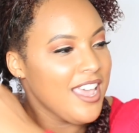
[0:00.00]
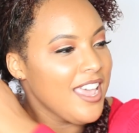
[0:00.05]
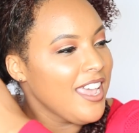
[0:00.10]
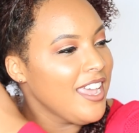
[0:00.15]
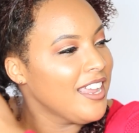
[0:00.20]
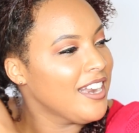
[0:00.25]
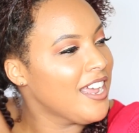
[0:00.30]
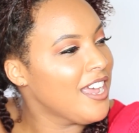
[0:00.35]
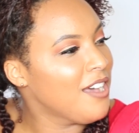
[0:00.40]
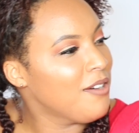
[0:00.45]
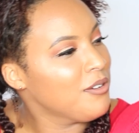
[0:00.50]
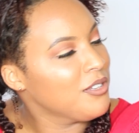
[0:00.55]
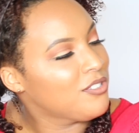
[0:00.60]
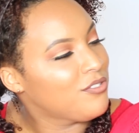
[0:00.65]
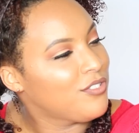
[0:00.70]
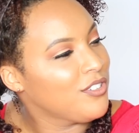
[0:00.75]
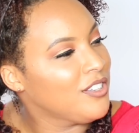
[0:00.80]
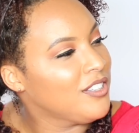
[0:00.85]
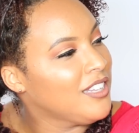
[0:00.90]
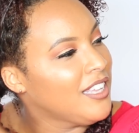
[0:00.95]
And I always
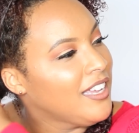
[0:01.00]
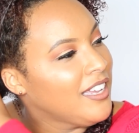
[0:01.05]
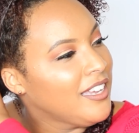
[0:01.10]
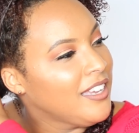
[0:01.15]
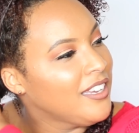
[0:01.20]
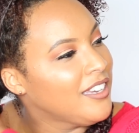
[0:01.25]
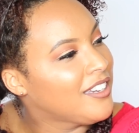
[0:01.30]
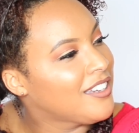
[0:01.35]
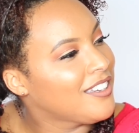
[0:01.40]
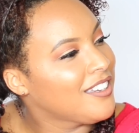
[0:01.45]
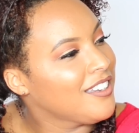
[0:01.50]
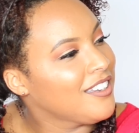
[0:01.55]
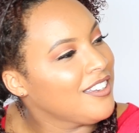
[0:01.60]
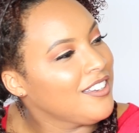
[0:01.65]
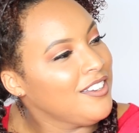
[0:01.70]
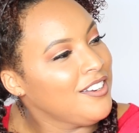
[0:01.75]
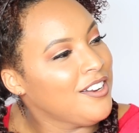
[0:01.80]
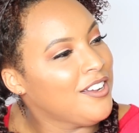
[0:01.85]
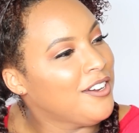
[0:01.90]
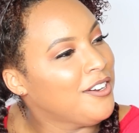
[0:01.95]
feel like,
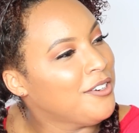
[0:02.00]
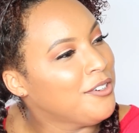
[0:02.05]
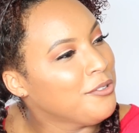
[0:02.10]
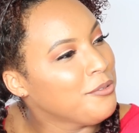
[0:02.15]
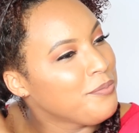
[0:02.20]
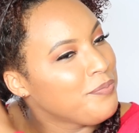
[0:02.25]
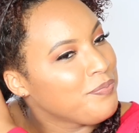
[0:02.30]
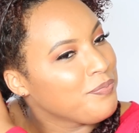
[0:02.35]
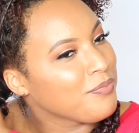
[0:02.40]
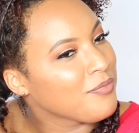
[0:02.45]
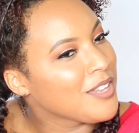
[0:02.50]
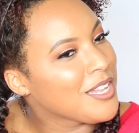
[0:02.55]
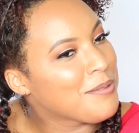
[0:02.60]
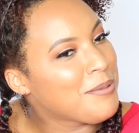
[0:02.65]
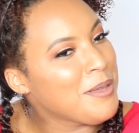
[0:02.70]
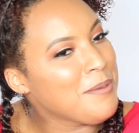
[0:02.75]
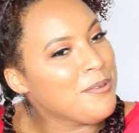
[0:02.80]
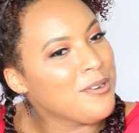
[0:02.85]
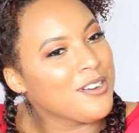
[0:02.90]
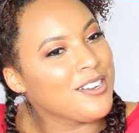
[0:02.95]
you know,
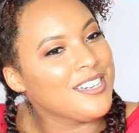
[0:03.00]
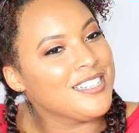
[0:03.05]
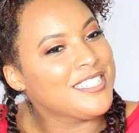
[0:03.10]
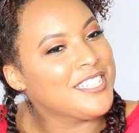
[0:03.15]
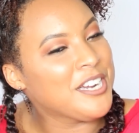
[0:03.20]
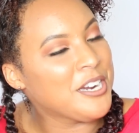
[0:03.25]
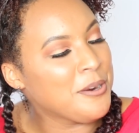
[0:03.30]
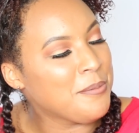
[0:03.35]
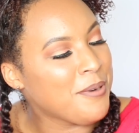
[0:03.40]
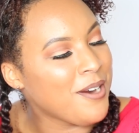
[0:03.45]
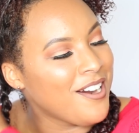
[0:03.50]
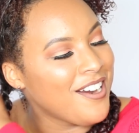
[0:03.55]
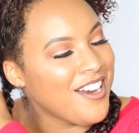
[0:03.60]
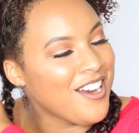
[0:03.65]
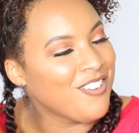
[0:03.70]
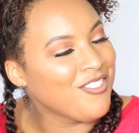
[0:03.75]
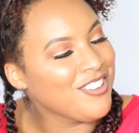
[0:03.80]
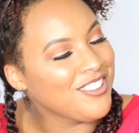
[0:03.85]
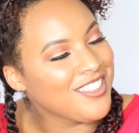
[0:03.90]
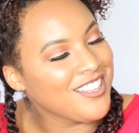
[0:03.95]
people are going to tear apart
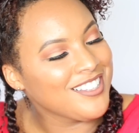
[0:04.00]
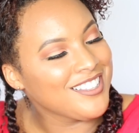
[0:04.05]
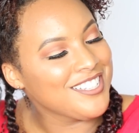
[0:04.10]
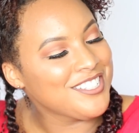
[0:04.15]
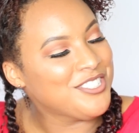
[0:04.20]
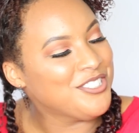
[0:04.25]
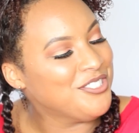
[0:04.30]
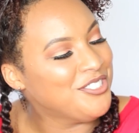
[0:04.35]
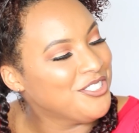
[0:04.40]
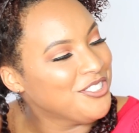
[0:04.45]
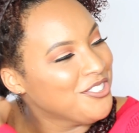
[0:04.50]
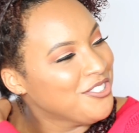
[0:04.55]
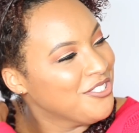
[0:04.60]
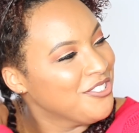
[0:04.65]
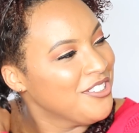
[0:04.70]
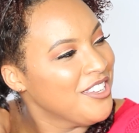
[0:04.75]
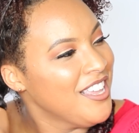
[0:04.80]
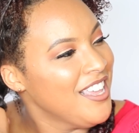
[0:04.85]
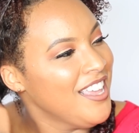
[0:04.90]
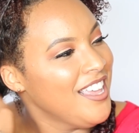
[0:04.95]
everything that you
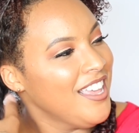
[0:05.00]
do.